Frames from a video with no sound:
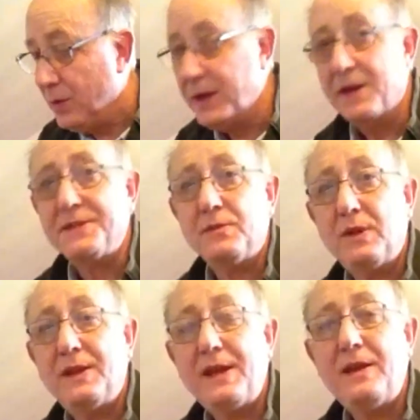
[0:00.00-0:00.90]
What else?
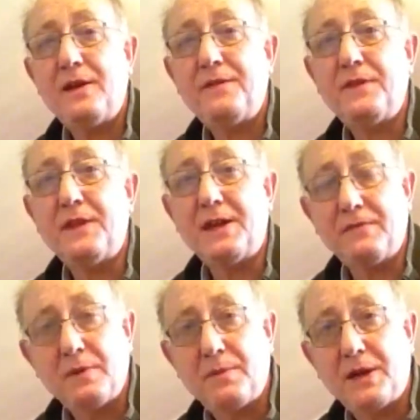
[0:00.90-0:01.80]
Well, then after
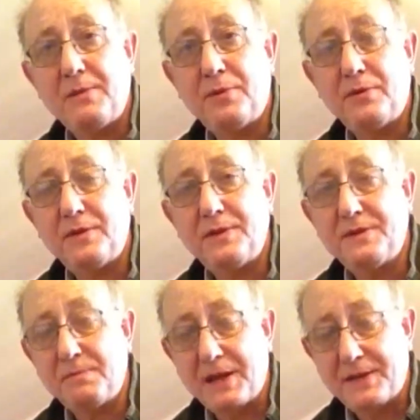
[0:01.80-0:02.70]
that, remember I
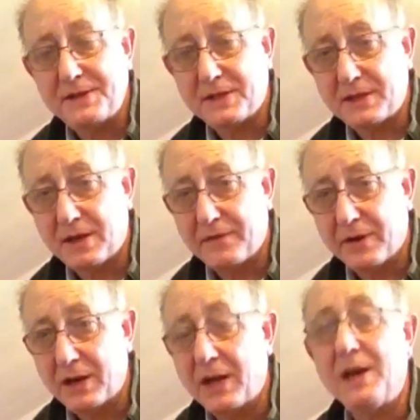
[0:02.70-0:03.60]
made this guitar
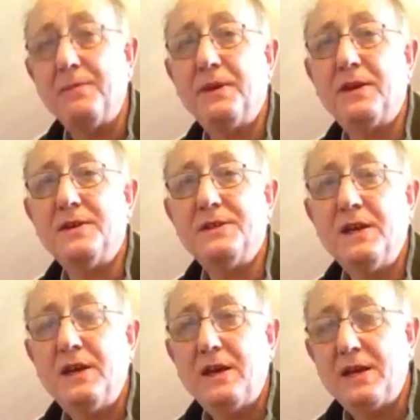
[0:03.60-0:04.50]
very light
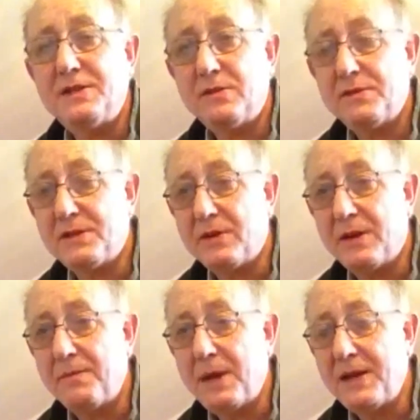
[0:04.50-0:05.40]
because it's
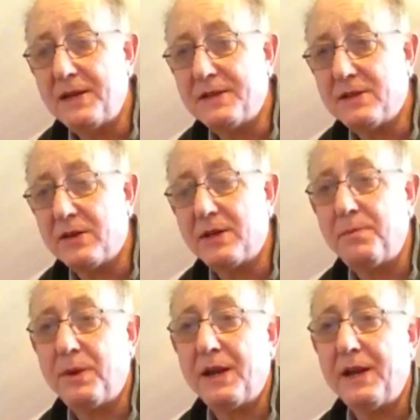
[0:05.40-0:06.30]
also, I made it so I
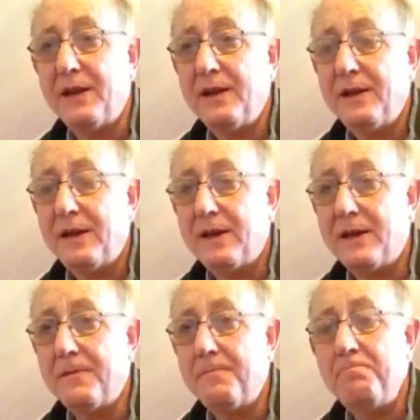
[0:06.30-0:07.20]
could play
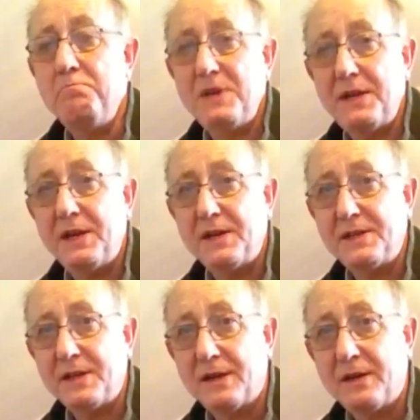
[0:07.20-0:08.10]

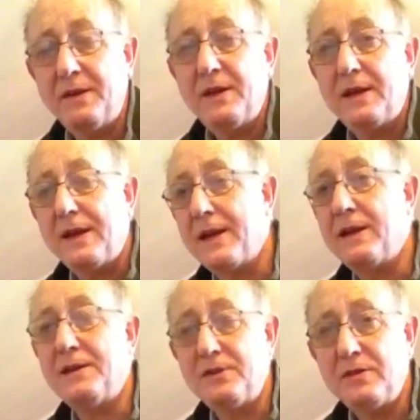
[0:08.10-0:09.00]
MIDI-Guitar.
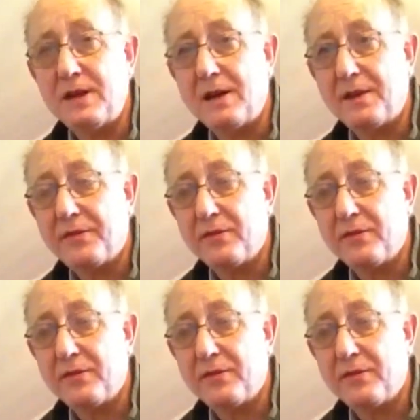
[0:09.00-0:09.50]
And I do that